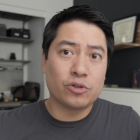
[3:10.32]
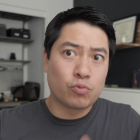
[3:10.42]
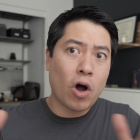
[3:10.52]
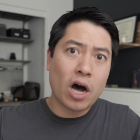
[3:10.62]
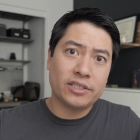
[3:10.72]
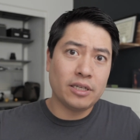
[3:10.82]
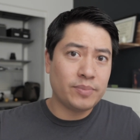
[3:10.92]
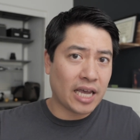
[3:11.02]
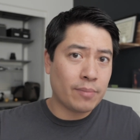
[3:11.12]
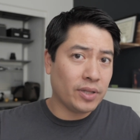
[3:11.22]
does raw
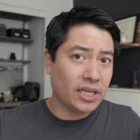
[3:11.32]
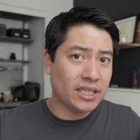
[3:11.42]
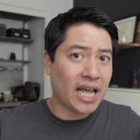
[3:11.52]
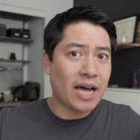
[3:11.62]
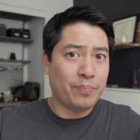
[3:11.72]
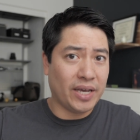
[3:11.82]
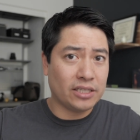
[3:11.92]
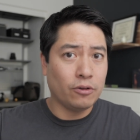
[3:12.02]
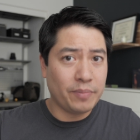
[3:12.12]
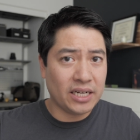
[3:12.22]
subsampling, not
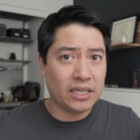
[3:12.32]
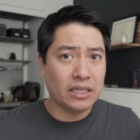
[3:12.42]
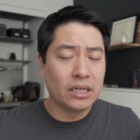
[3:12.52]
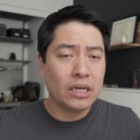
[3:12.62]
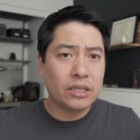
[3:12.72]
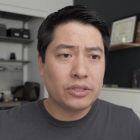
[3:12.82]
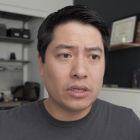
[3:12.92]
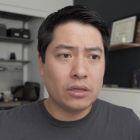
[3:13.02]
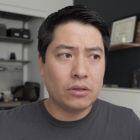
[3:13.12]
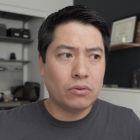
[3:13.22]
pixel binning.
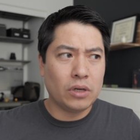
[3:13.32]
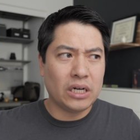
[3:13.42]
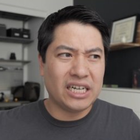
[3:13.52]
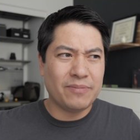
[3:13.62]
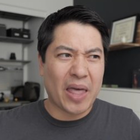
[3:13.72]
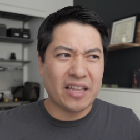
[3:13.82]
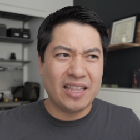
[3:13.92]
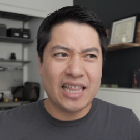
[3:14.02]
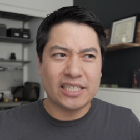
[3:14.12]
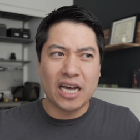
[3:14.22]
So I
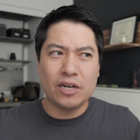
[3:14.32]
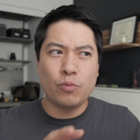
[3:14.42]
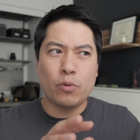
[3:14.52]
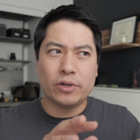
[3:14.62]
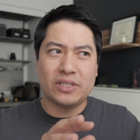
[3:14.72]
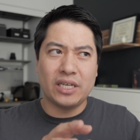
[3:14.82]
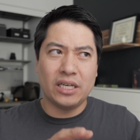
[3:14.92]
think that's kind of what we're